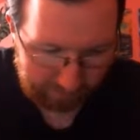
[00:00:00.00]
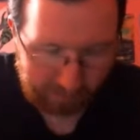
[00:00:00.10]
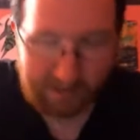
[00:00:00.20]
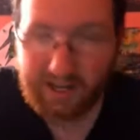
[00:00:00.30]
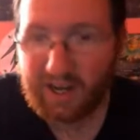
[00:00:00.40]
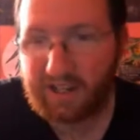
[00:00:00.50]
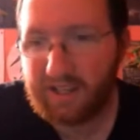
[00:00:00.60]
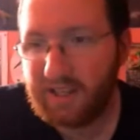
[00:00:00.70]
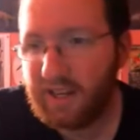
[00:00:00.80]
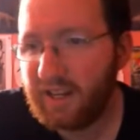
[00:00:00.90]
But yeah, the
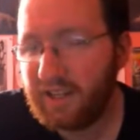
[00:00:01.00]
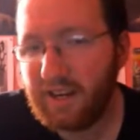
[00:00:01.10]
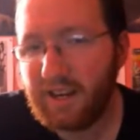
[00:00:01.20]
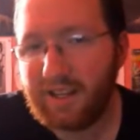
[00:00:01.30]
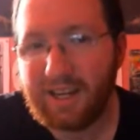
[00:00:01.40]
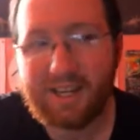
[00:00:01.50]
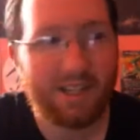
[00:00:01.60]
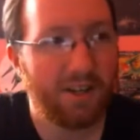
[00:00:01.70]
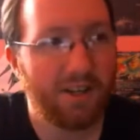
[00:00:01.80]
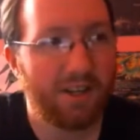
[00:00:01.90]
thing that I
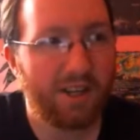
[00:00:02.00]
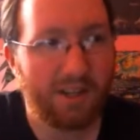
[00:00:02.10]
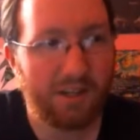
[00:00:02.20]
liked near the end of